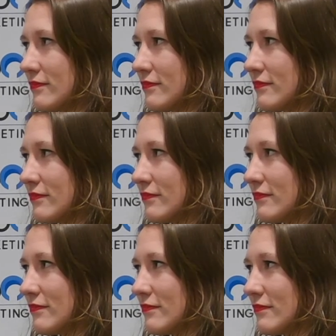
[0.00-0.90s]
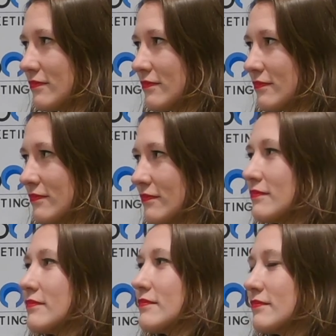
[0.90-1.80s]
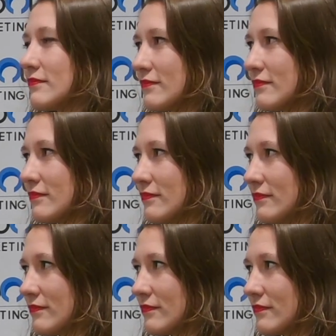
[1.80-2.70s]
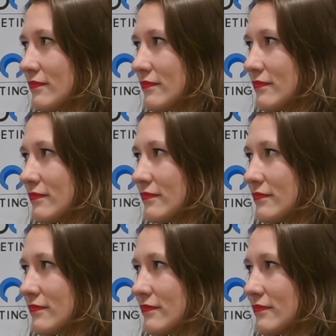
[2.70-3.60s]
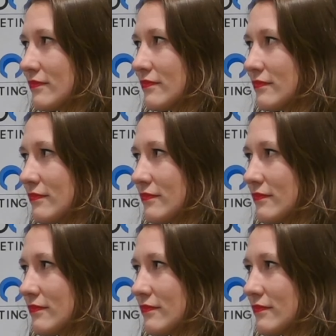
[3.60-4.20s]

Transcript: [no speech]